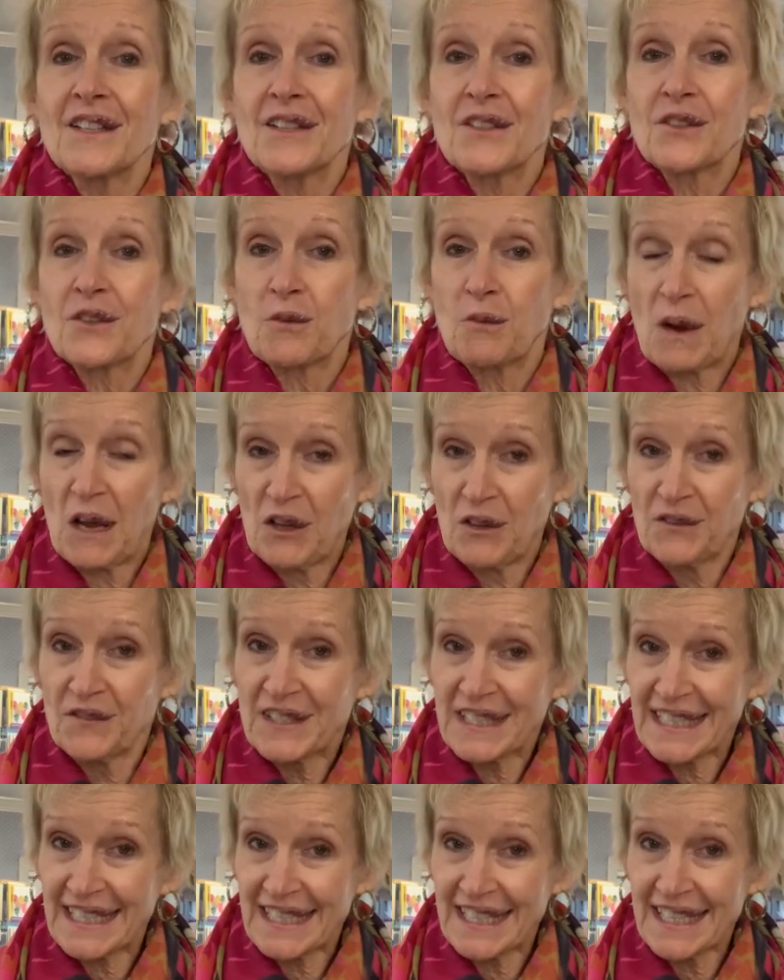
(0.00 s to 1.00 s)
12 to
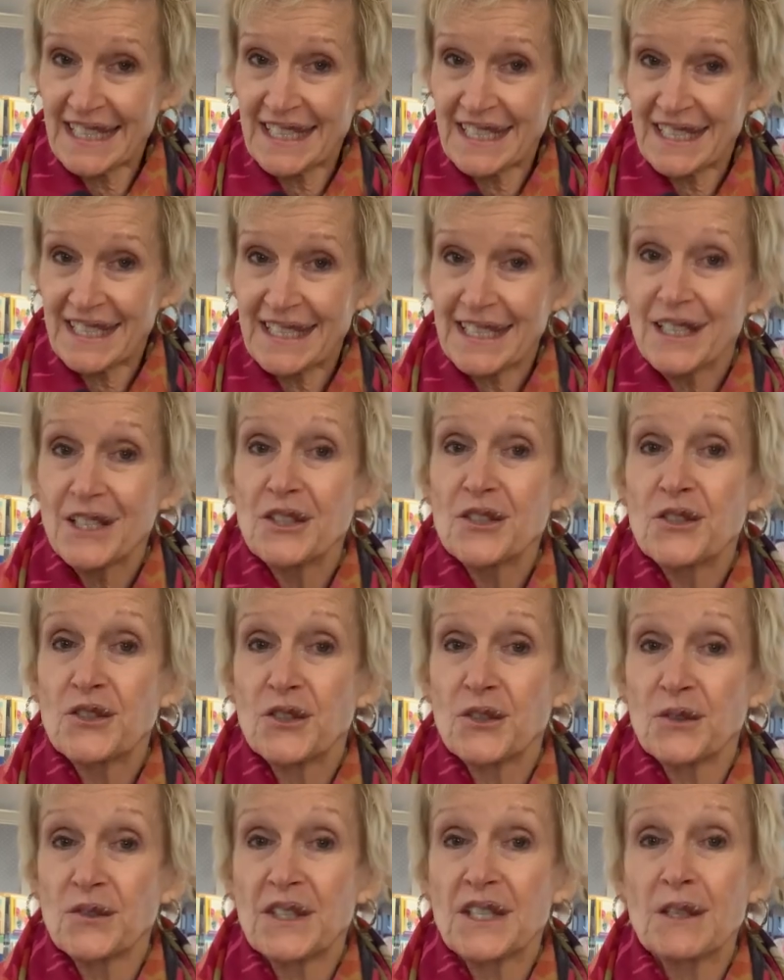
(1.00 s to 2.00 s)
6,
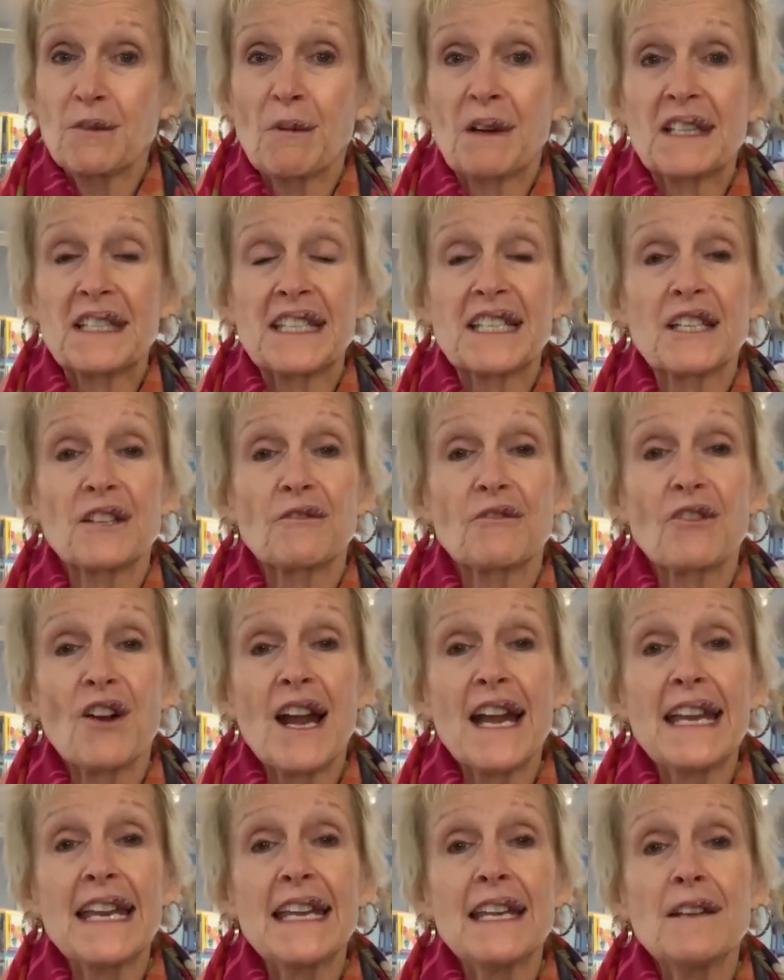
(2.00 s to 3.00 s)
Tuesday, Wednesday, and
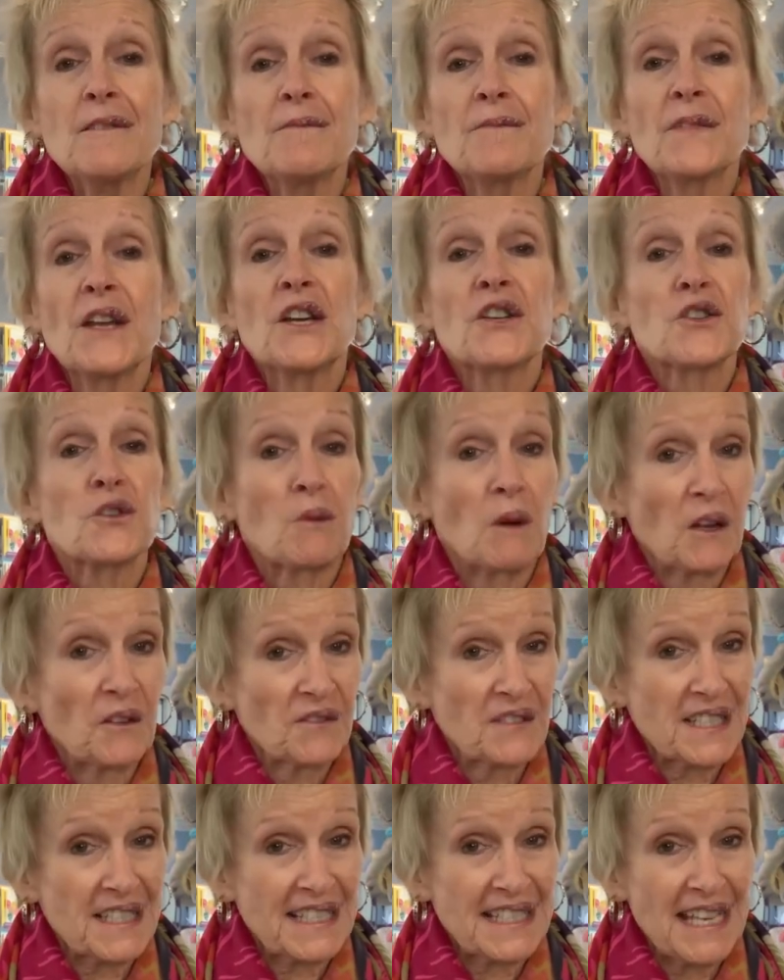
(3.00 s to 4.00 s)
Friday, 12
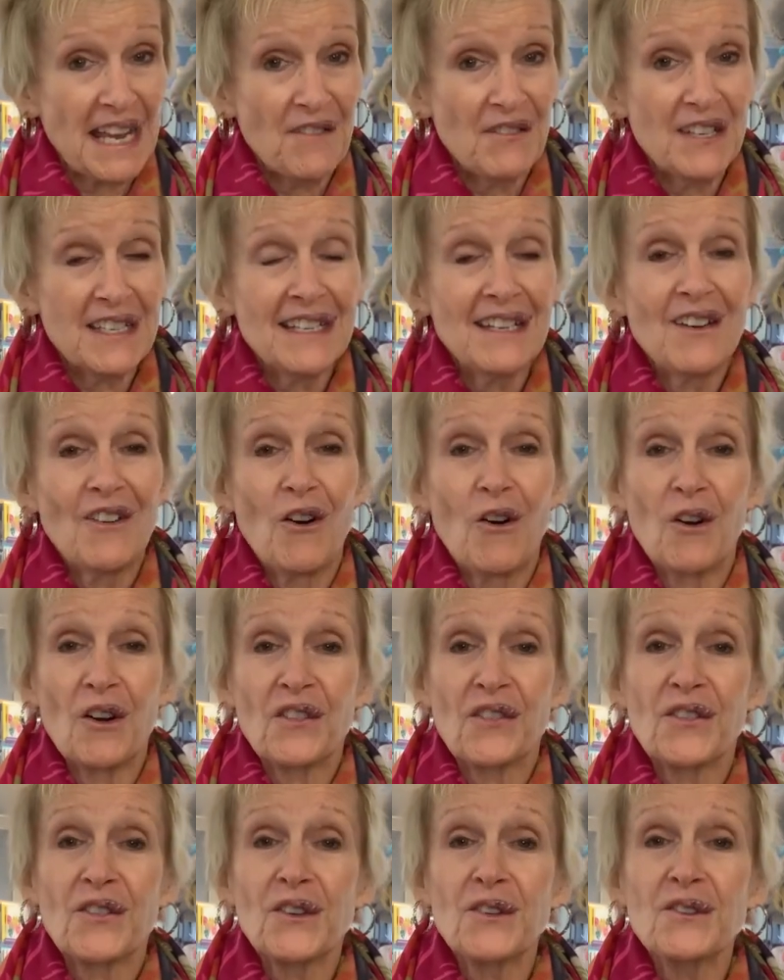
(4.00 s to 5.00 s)
to 7
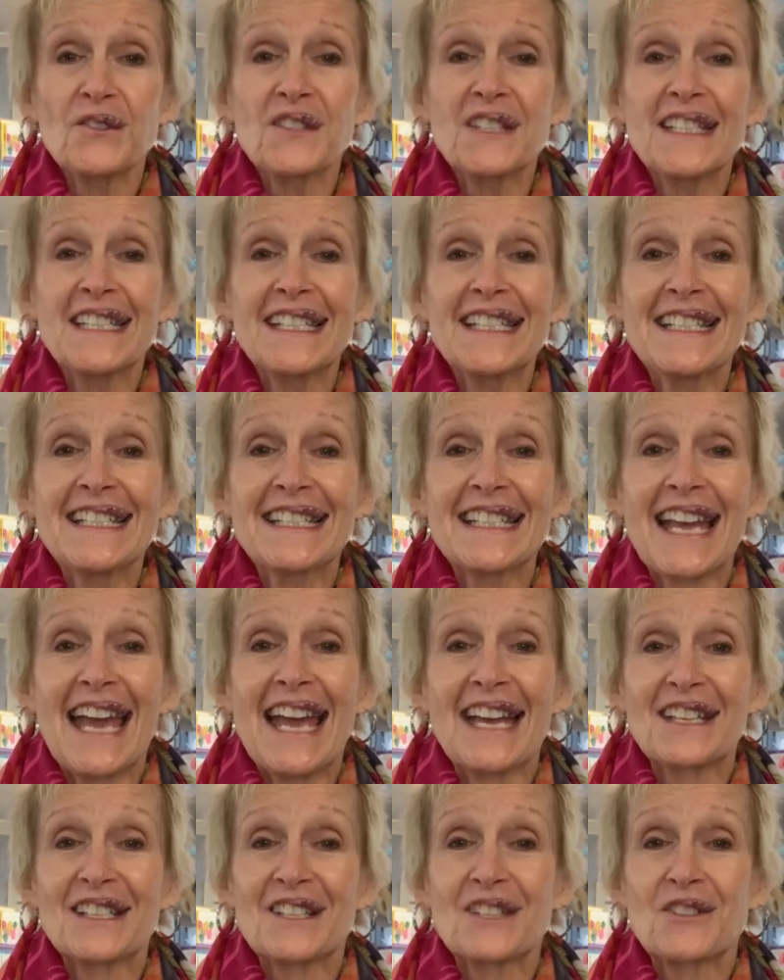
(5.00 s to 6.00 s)
on Thursdays
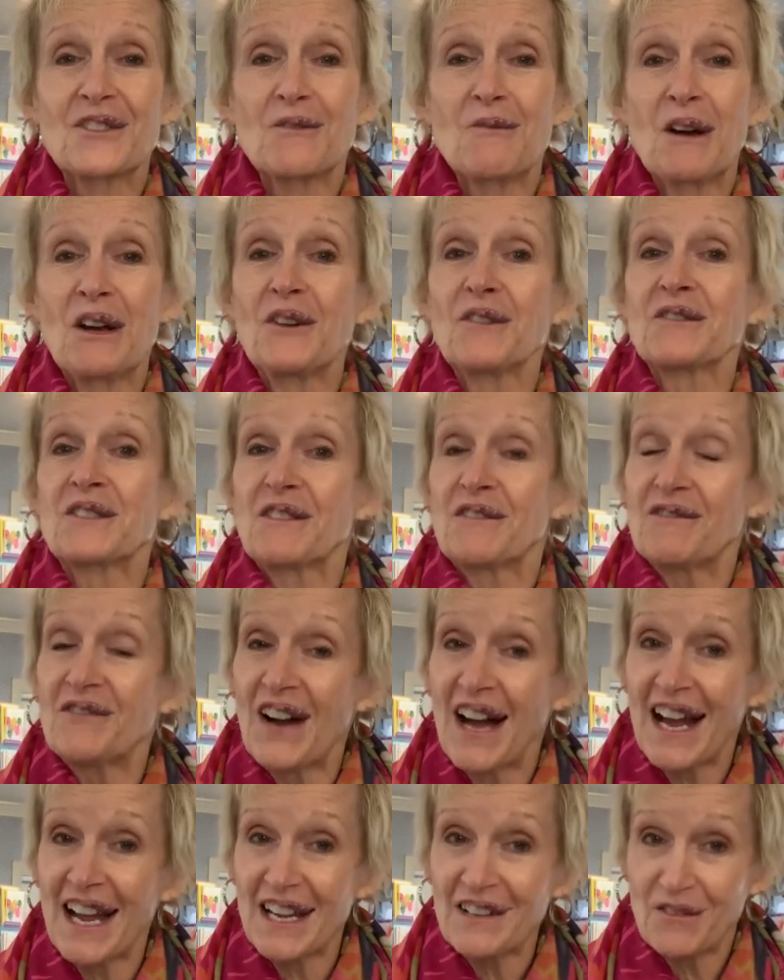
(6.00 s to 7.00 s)
and 12 to
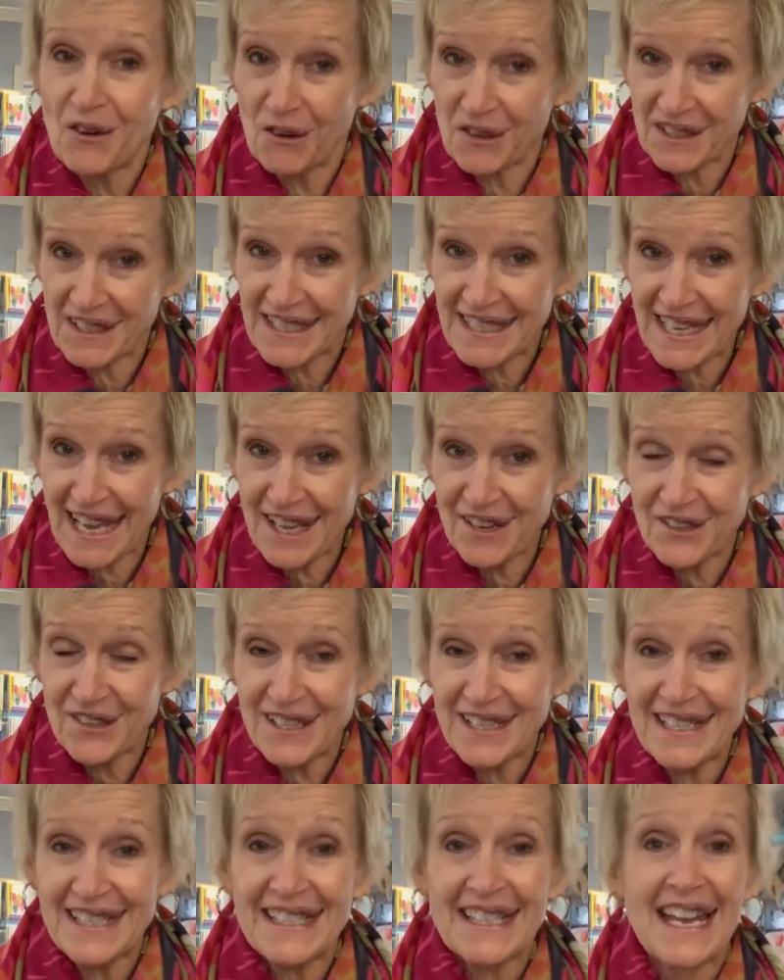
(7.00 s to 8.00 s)
5 on
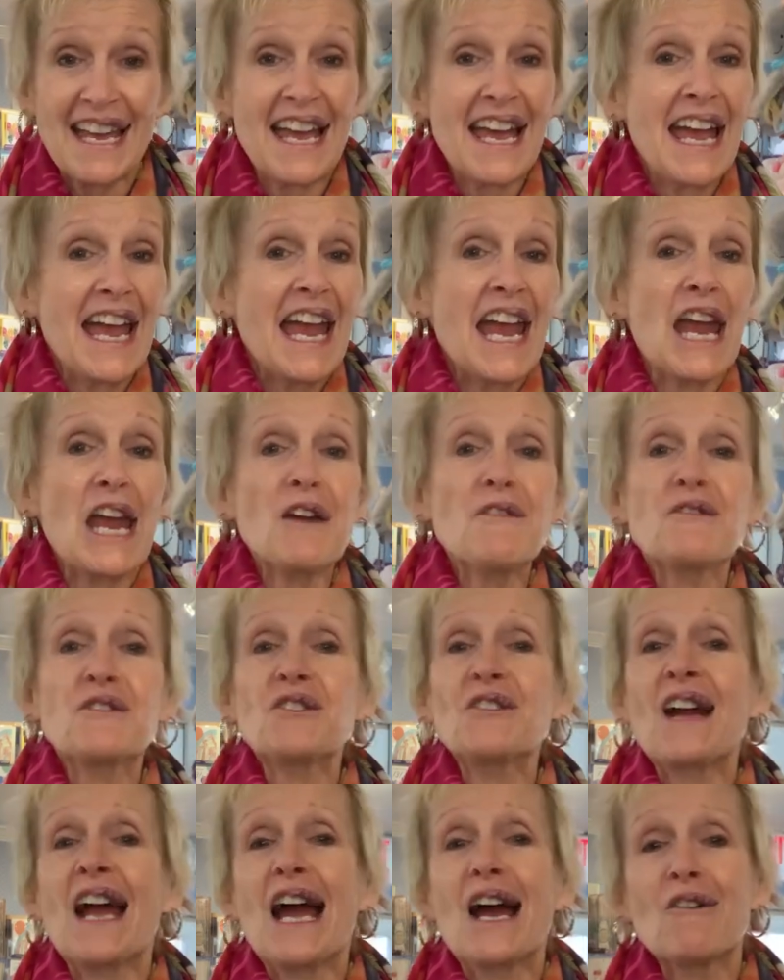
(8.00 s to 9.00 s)
Saturdays.
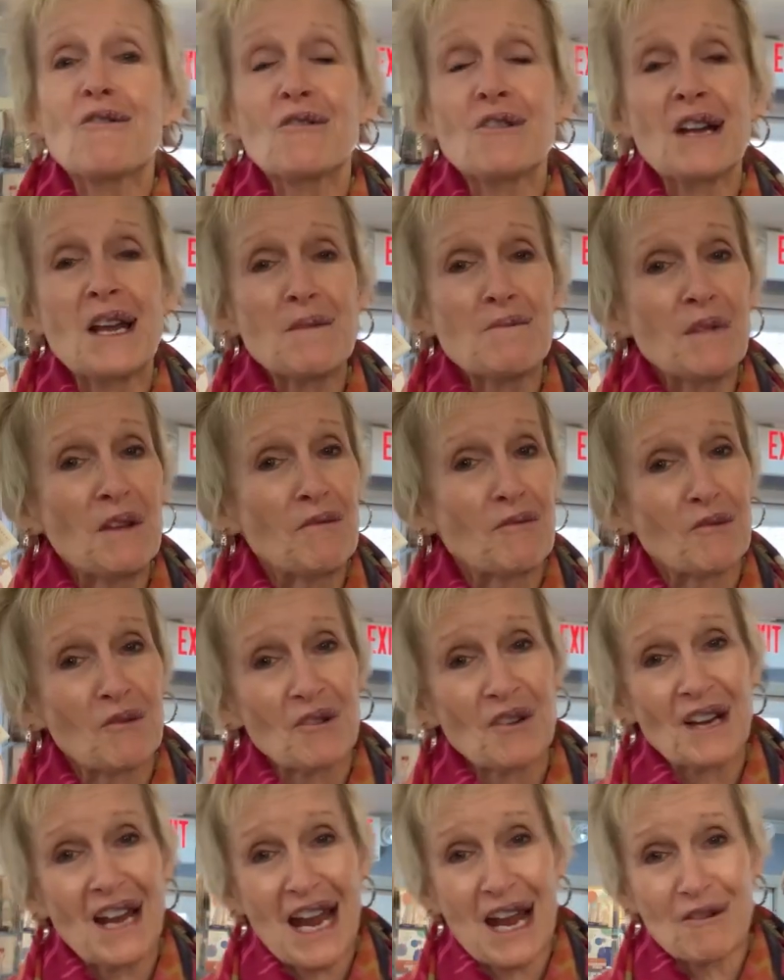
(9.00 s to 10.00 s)
After hour and
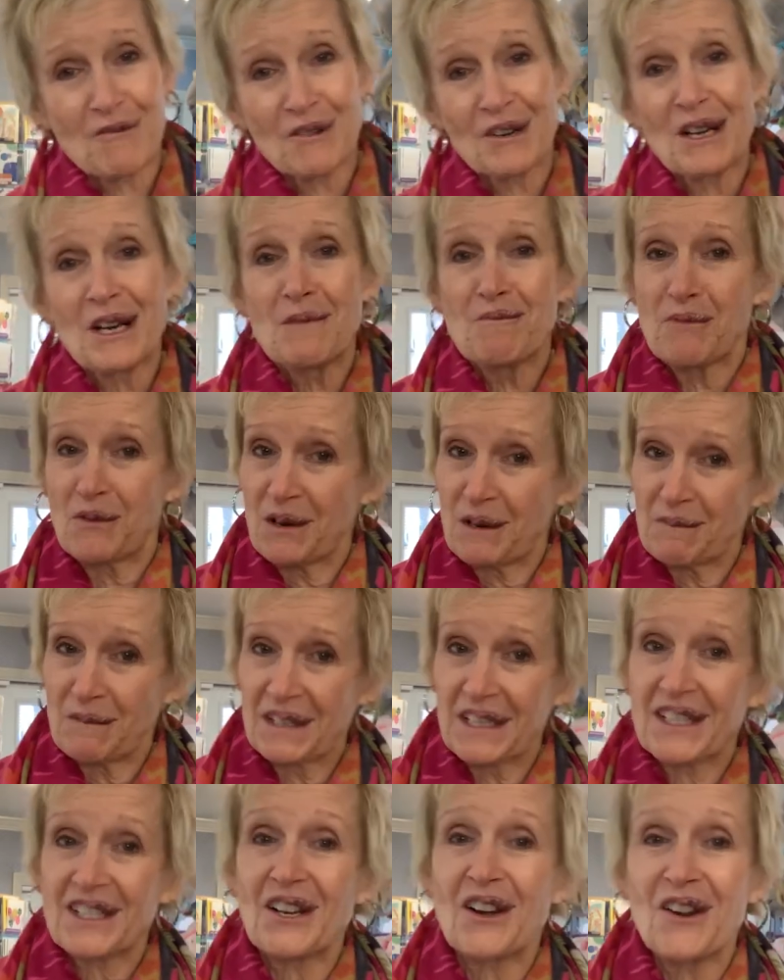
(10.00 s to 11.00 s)
before hour
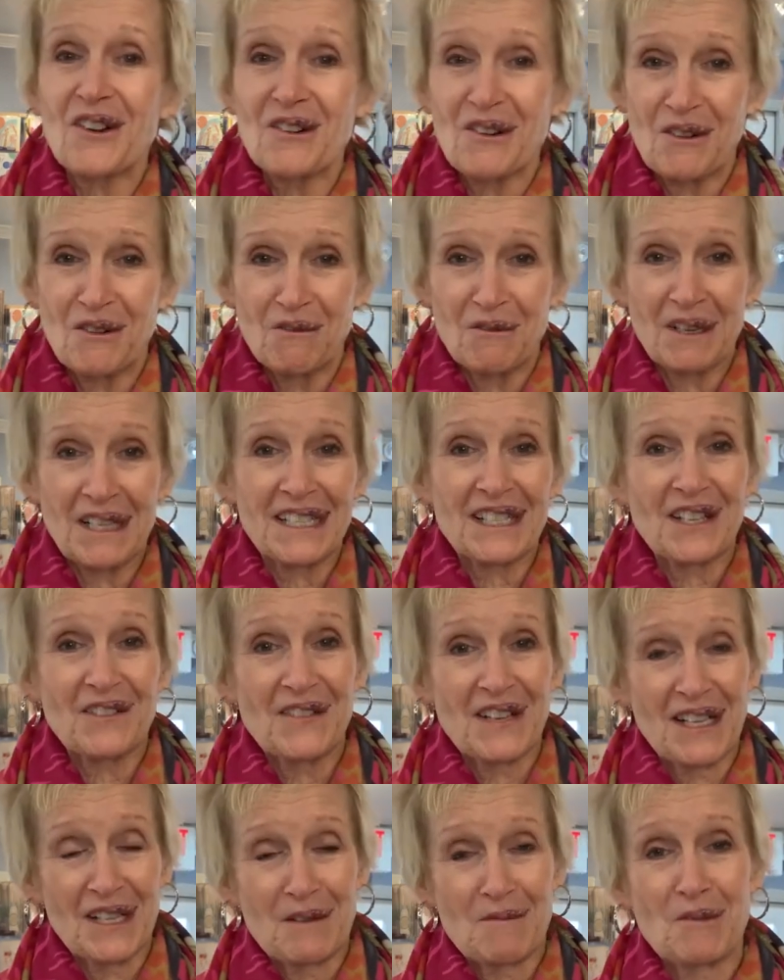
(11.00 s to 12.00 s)
appointments are always
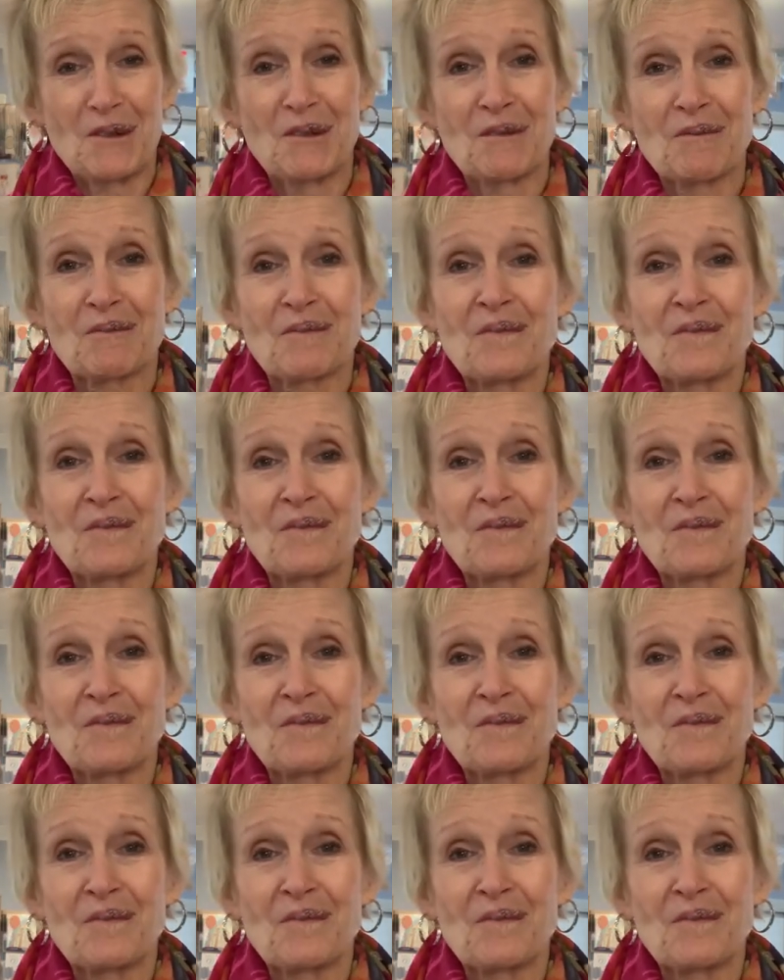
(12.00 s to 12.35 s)
available.